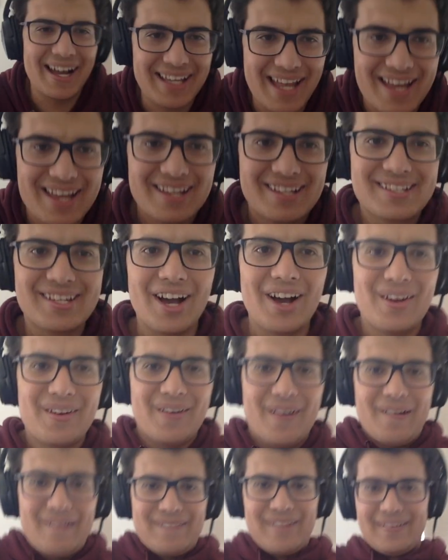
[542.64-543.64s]
okay.
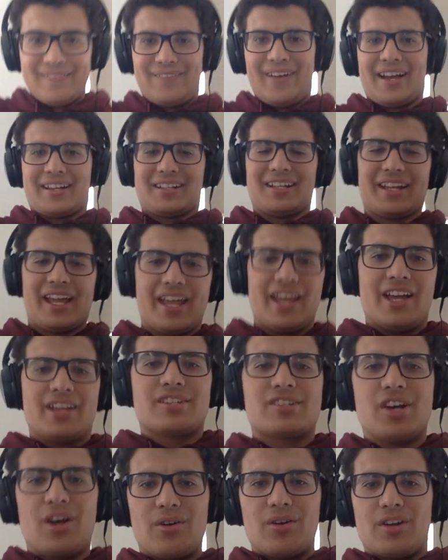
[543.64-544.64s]
So, fun fact. Okay,
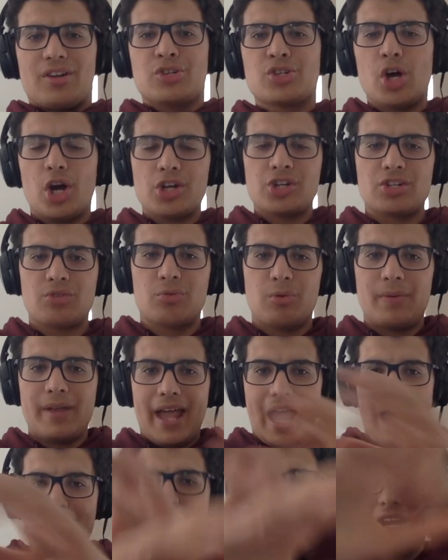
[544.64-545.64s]
so Josh will be
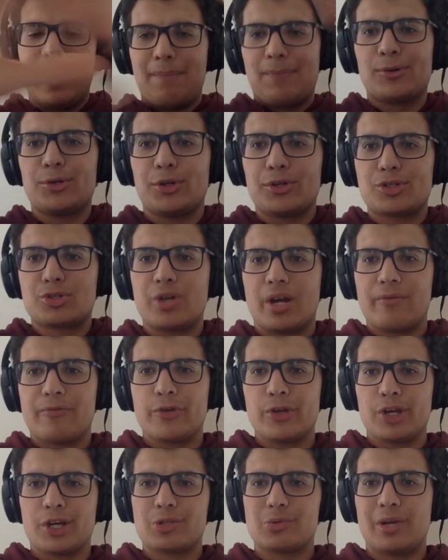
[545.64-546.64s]
happy now put it on screen for
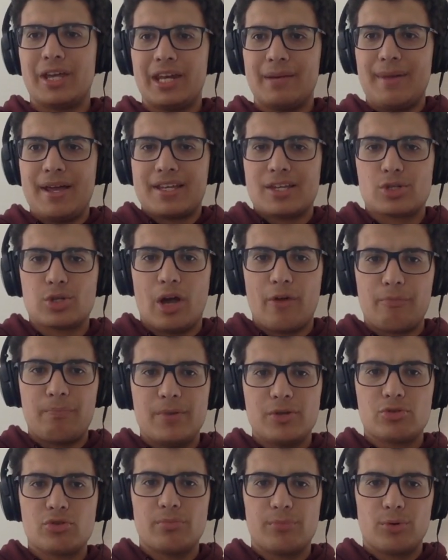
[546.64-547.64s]
you because we're here to make his life
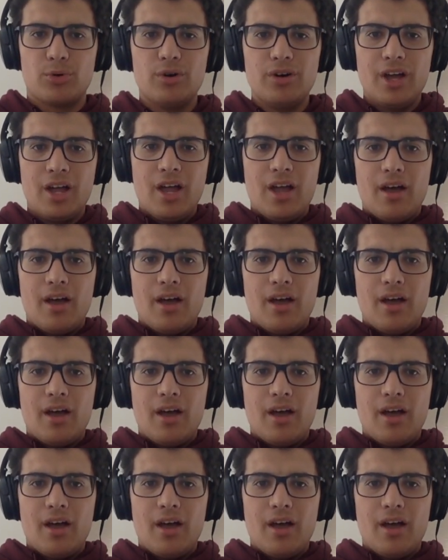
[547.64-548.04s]
miserable.